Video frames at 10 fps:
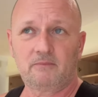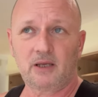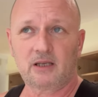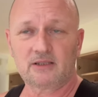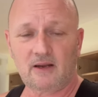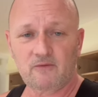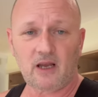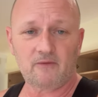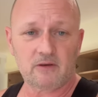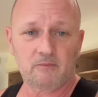because
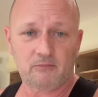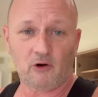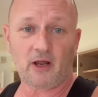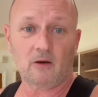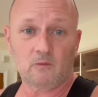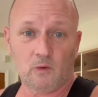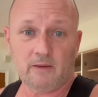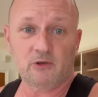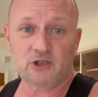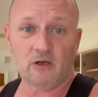every product we
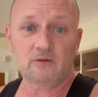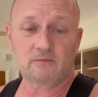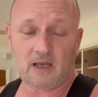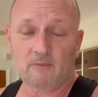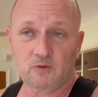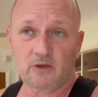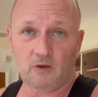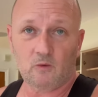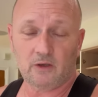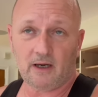produce comes with an
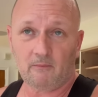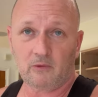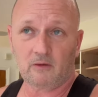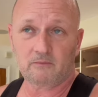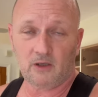order number,